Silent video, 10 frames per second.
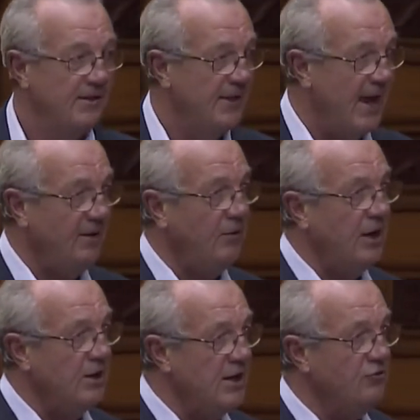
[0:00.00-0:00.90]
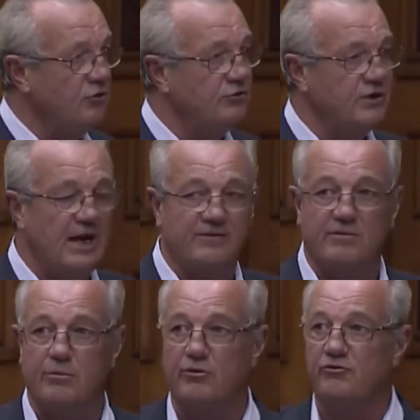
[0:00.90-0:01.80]
That initial state of
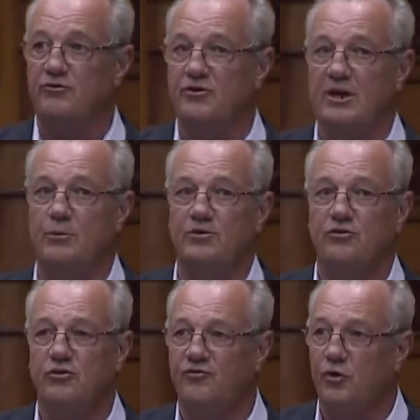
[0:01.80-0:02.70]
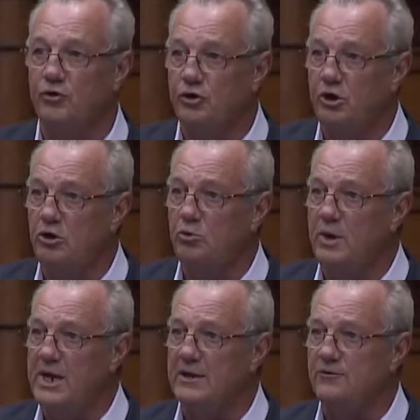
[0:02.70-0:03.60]
emergency was for two
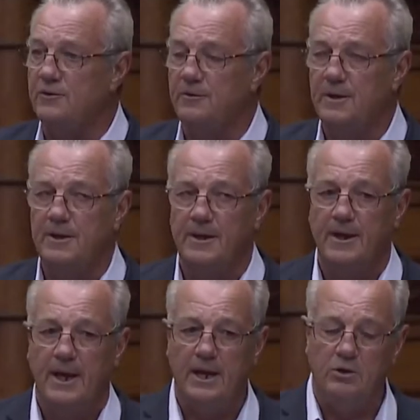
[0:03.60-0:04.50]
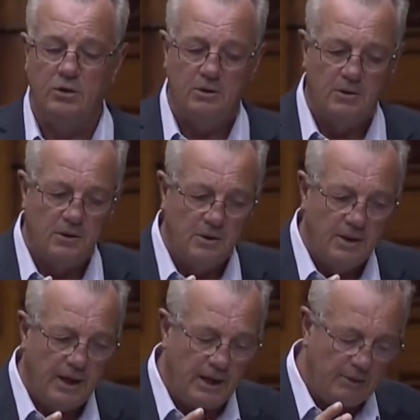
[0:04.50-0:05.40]
weeks. And,
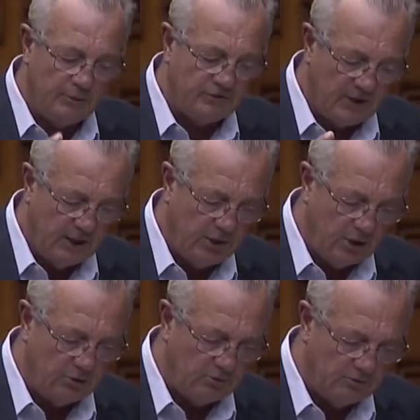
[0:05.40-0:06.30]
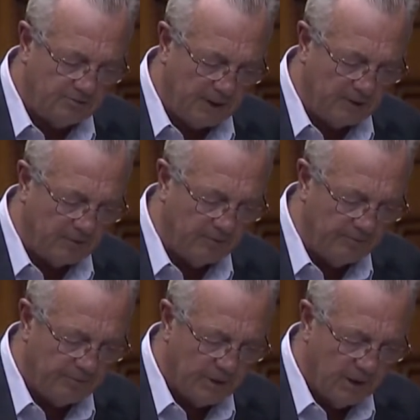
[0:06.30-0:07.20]
and I would say to you, Speaker,
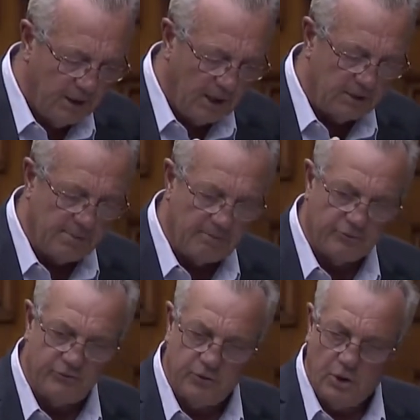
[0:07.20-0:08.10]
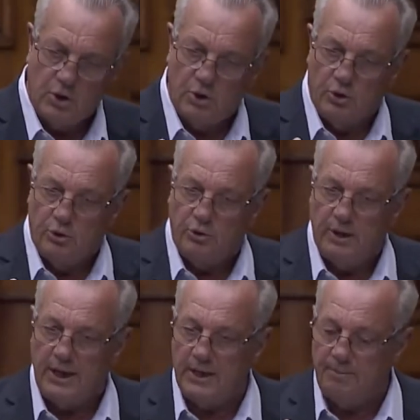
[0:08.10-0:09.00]
and to members,
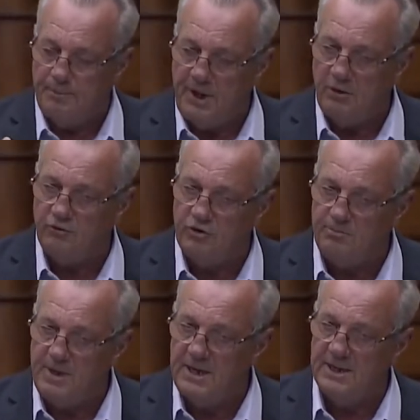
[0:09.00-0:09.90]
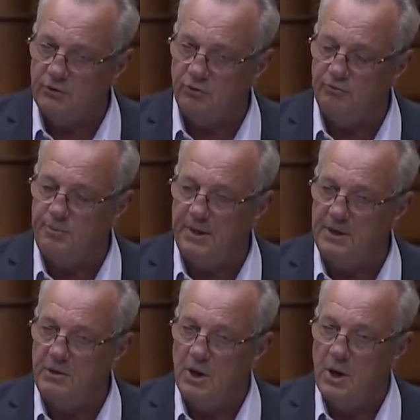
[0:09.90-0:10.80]
it appears to me that there's
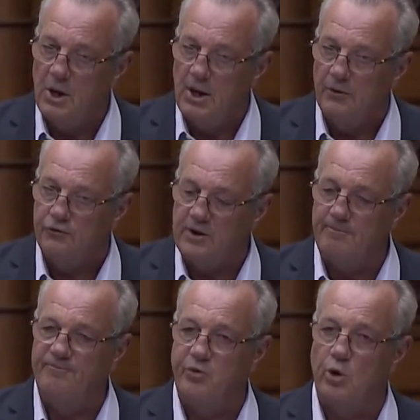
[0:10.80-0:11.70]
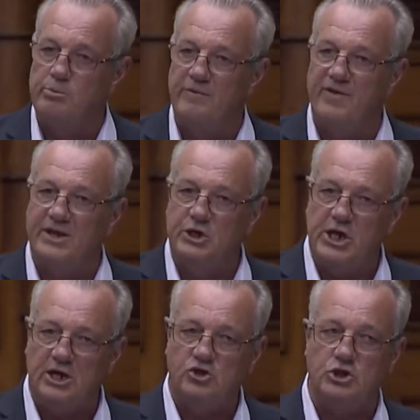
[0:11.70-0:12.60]
been some form of
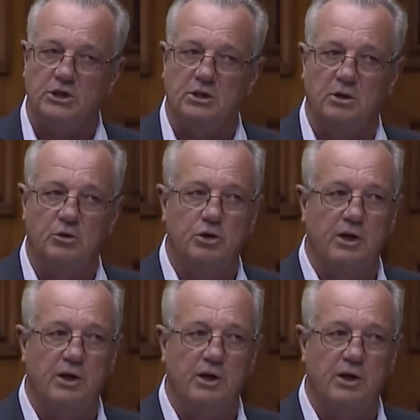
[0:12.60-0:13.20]
addiction